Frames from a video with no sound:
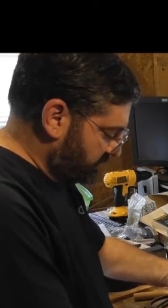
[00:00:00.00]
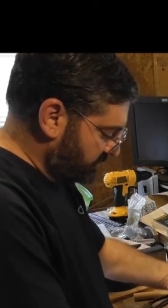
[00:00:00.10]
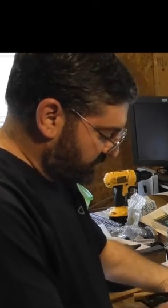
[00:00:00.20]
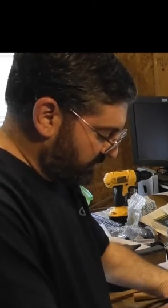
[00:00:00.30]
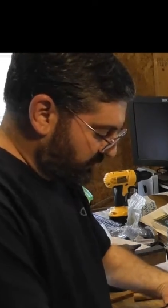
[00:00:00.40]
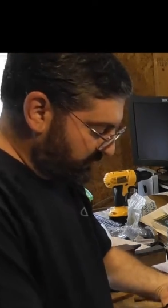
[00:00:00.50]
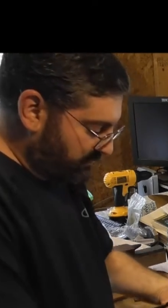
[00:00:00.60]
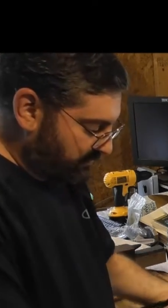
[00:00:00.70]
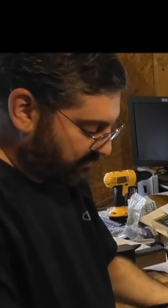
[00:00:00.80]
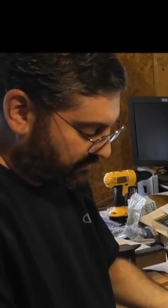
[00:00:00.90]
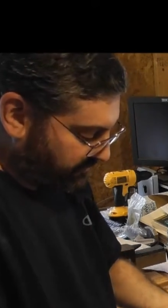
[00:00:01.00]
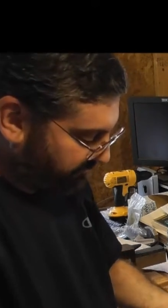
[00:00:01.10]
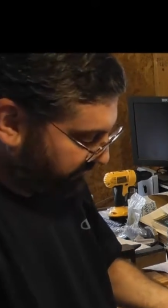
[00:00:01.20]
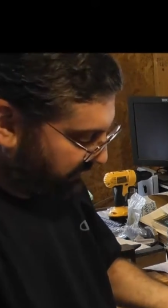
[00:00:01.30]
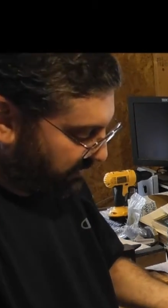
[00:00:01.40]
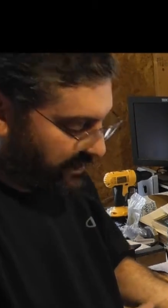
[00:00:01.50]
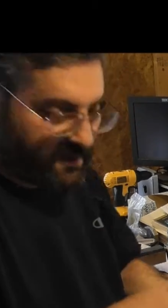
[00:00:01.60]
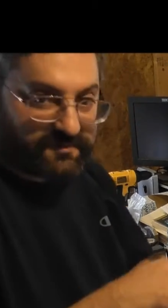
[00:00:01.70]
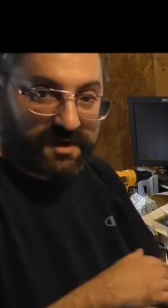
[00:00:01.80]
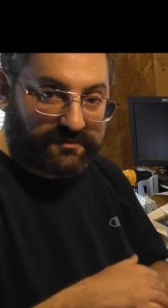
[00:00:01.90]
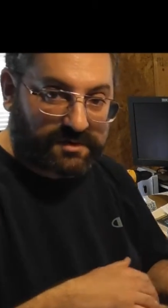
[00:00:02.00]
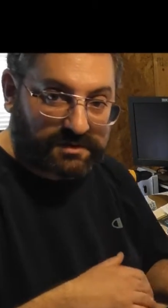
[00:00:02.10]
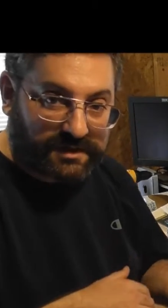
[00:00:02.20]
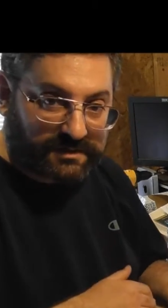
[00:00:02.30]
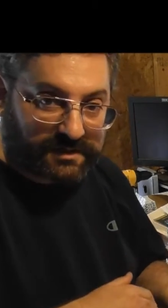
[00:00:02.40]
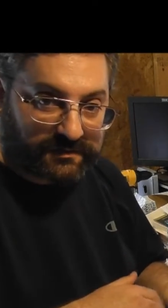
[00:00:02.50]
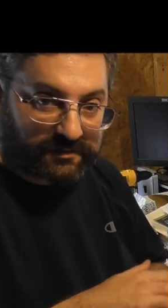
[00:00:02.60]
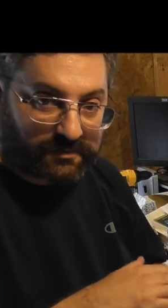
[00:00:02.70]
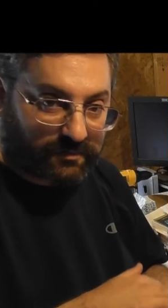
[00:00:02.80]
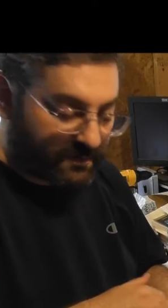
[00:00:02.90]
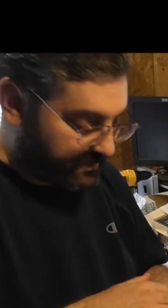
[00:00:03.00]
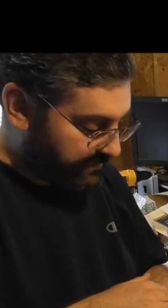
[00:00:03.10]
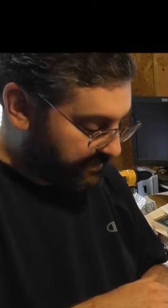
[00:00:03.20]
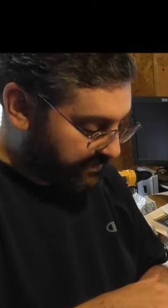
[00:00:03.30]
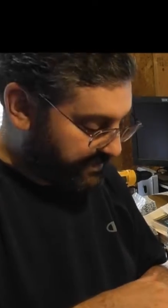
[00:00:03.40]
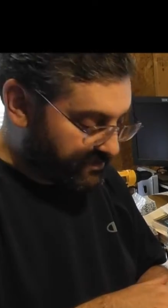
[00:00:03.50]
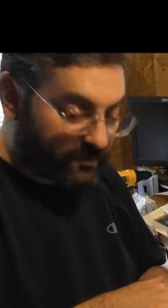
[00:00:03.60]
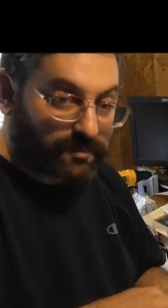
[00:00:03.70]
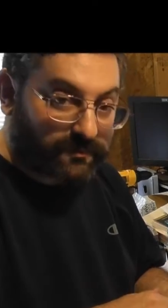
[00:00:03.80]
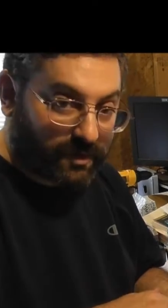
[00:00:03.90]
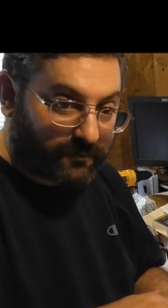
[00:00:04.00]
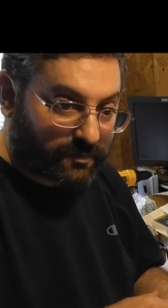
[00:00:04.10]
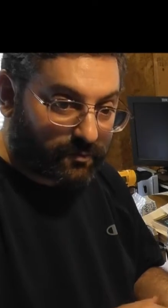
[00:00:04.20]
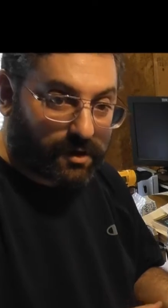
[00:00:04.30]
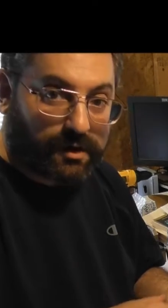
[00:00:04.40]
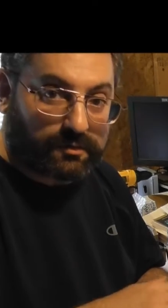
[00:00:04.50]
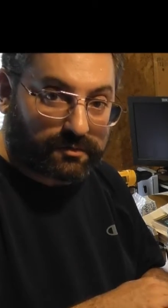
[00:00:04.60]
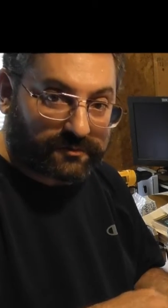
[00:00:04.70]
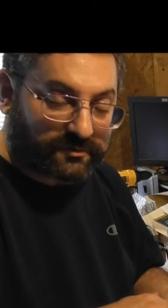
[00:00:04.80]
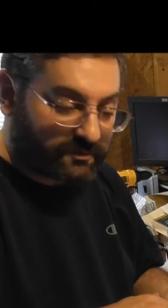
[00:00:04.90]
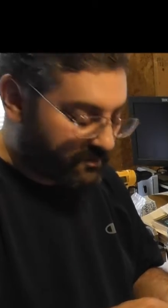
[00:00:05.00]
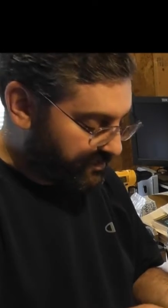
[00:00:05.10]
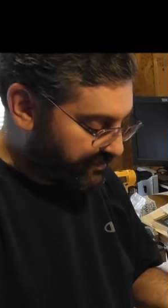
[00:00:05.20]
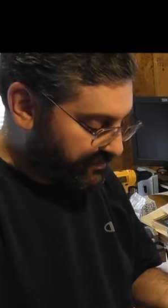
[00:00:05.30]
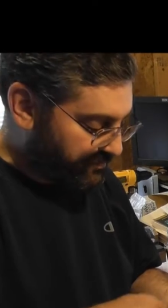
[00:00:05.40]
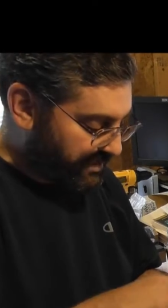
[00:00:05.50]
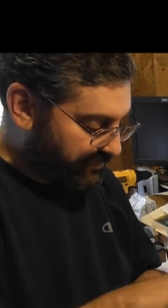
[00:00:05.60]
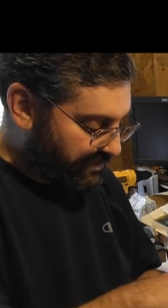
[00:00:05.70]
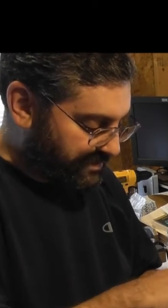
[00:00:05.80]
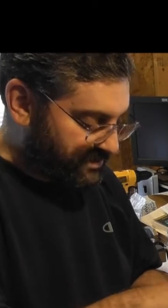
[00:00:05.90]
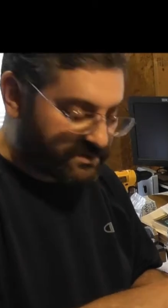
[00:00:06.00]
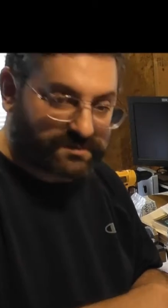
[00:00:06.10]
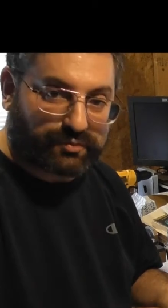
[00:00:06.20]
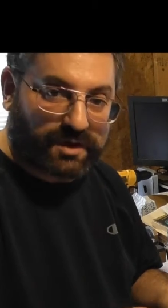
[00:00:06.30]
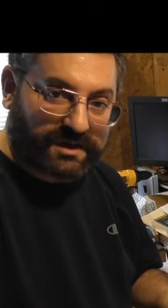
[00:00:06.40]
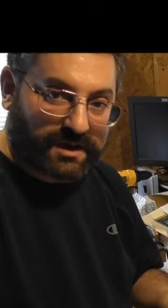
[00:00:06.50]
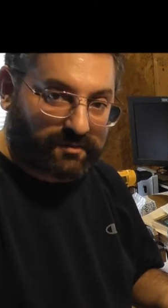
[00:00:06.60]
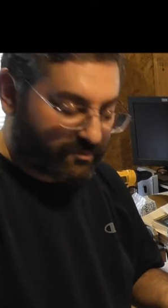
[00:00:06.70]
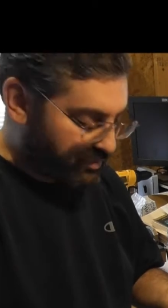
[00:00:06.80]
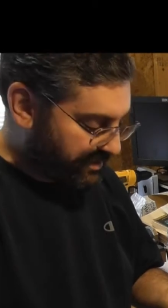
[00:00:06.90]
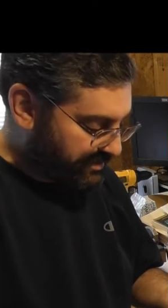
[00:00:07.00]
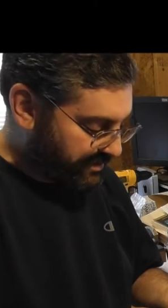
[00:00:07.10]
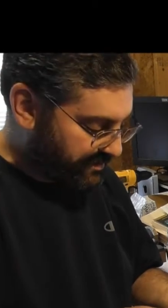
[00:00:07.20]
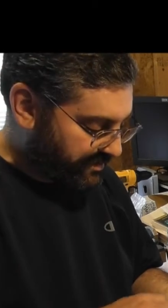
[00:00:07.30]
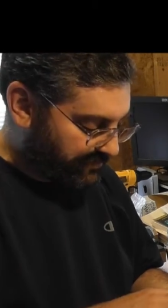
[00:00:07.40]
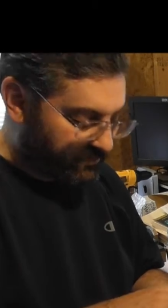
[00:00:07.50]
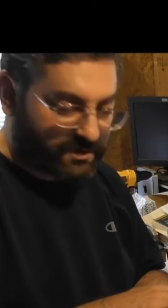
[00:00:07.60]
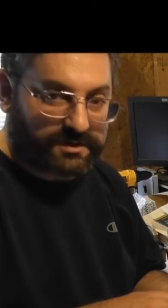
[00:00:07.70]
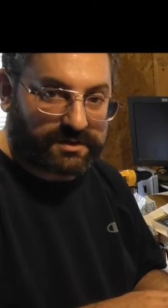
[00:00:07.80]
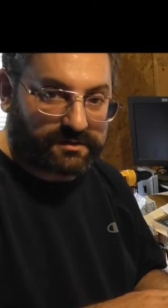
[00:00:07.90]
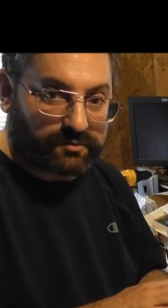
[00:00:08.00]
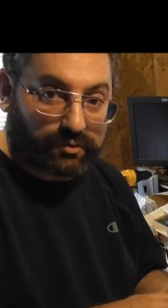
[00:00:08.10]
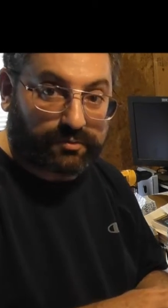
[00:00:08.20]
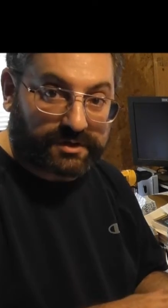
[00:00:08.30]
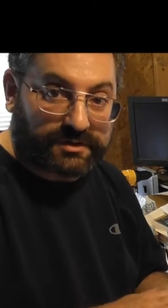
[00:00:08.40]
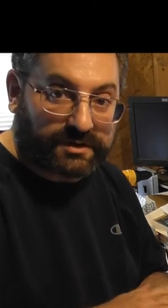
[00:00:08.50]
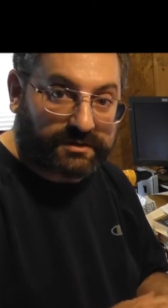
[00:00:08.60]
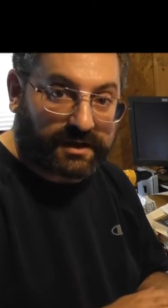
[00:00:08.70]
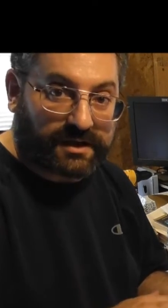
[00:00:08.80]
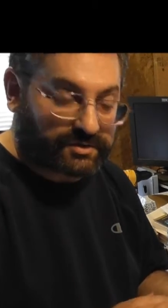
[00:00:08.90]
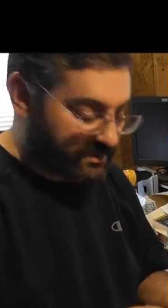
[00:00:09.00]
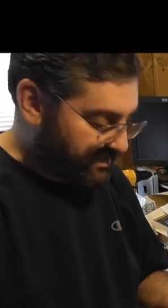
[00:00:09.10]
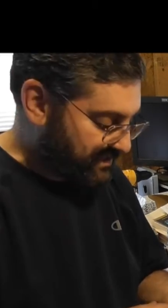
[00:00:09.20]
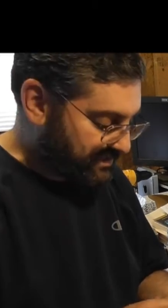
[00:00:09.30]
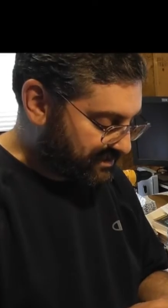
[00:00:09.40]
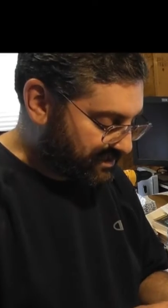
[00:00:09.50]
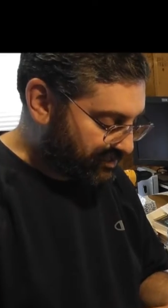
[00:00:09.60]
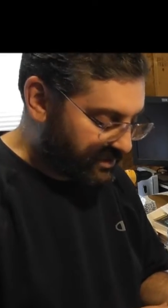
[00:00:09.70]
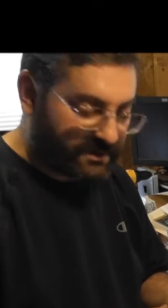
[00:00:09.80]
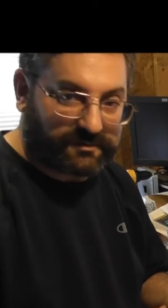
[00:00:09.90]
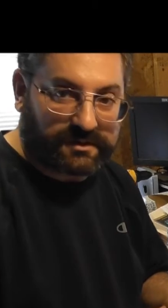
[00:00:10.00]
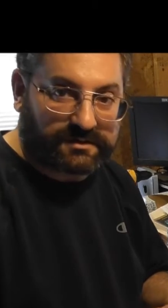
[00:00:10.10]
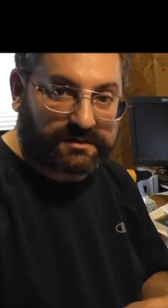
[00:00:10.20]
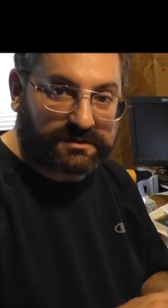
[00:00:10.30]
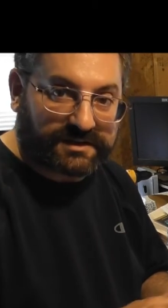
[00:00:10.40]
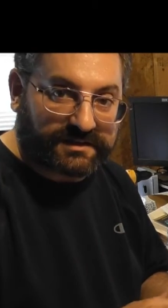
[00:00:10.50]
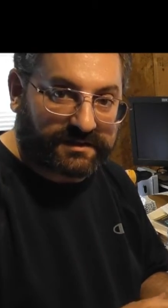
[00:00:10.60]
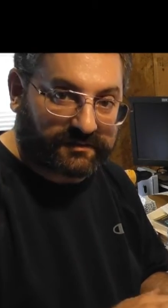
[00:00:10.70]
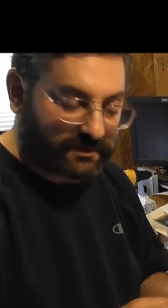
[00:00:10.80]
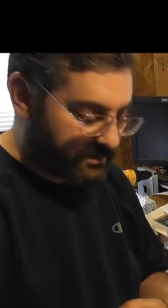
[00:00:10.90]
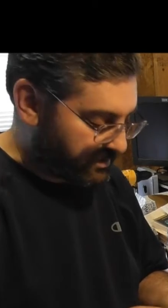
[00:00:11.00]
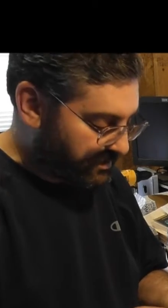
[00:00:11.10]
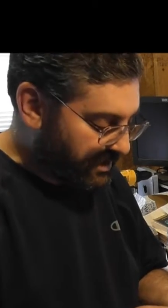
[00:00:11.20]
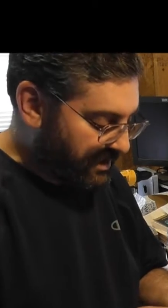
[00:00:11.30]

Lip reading: Now, if you haven't cleaned this clean your revolver in a while, or if it's new to you, you may want to just spray it out with brake cleaner. You don't really normally need to actually disassemble anything to clean this in here.